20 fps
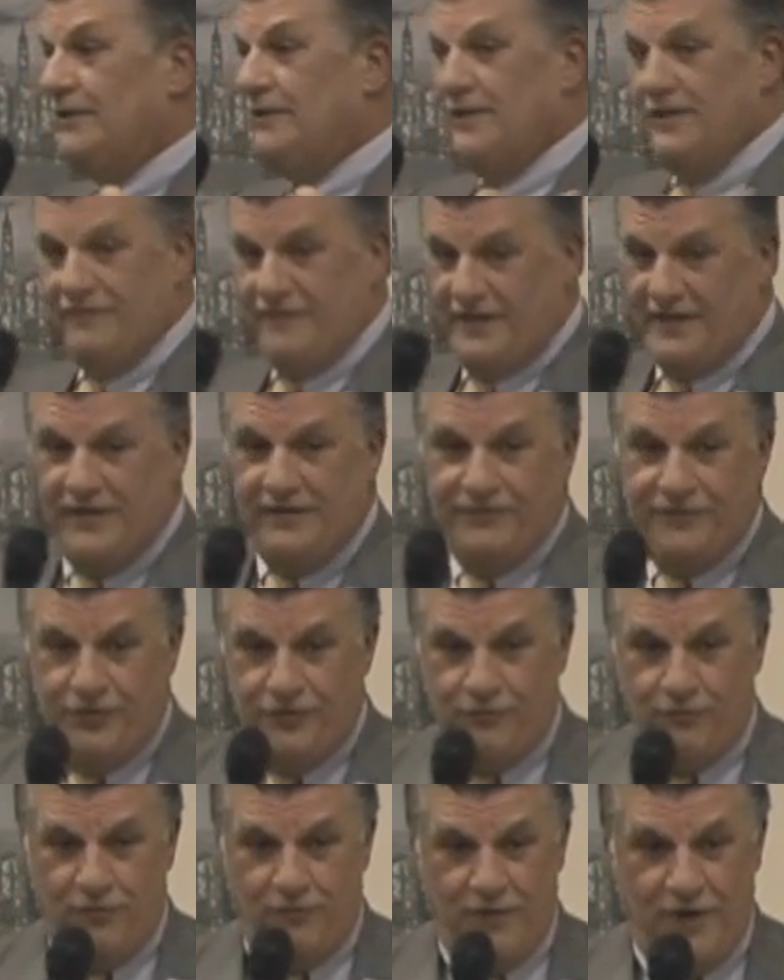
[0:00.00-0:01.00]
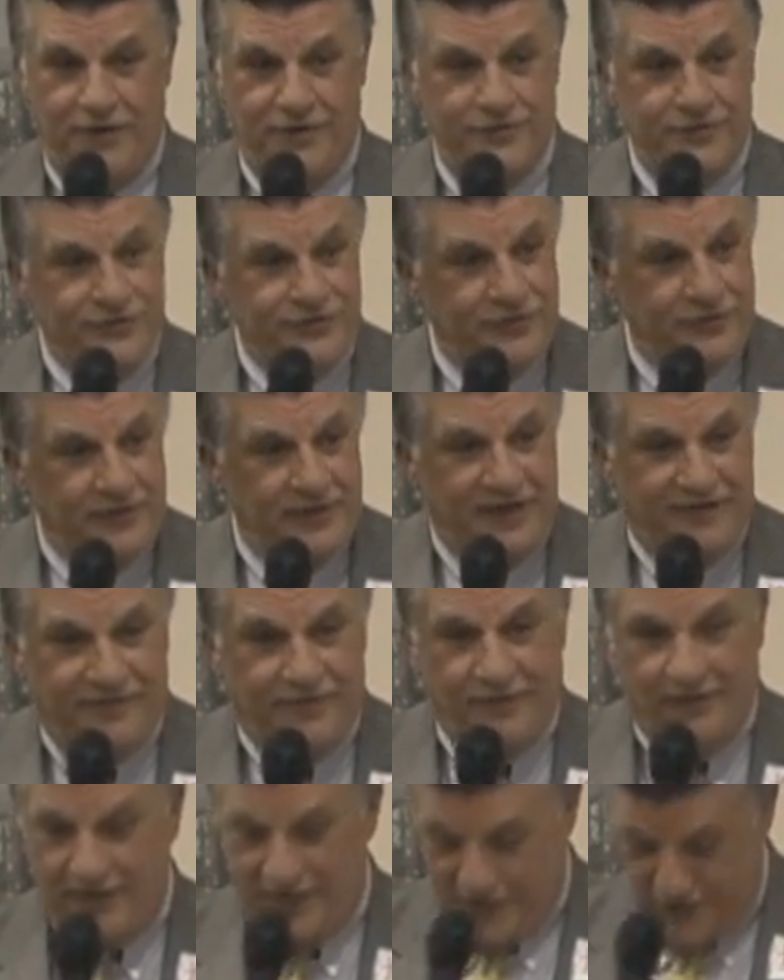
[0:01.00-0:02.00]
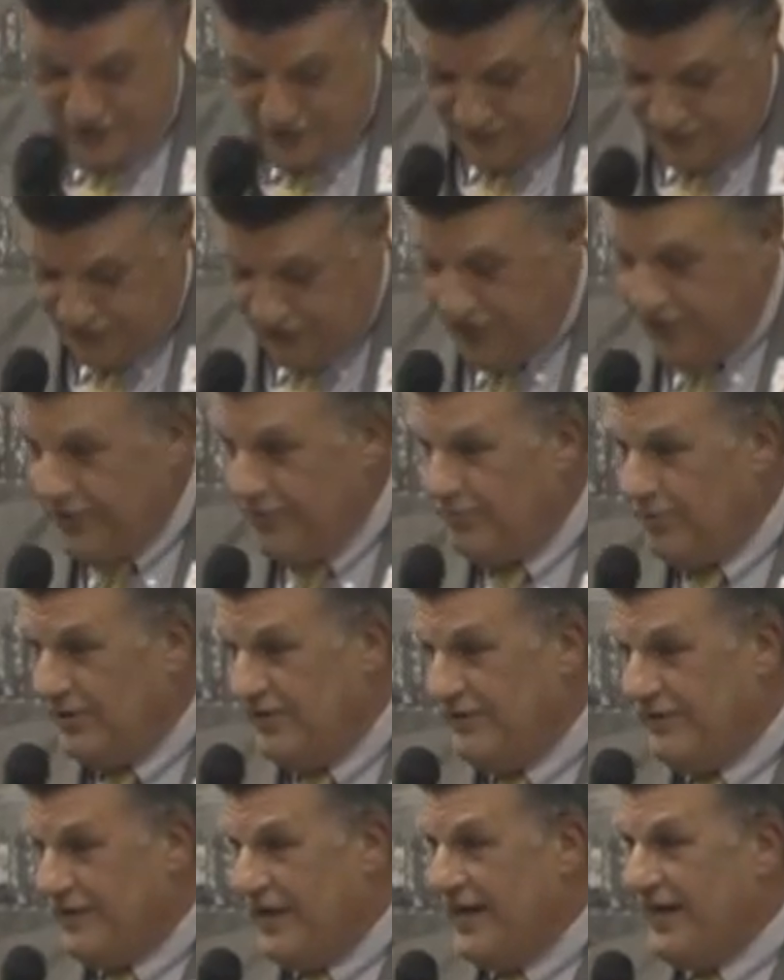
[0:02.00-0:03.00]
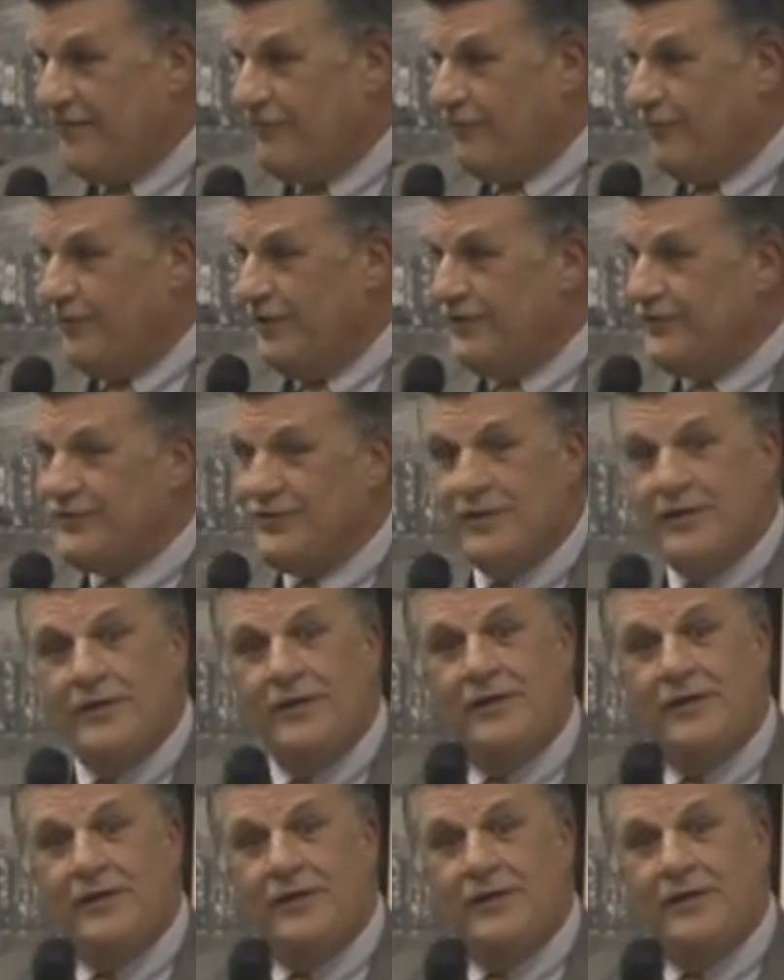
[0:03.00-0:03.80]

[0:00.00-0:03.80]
if any of you were runners ever, and I know it's hard to believe that I ever was,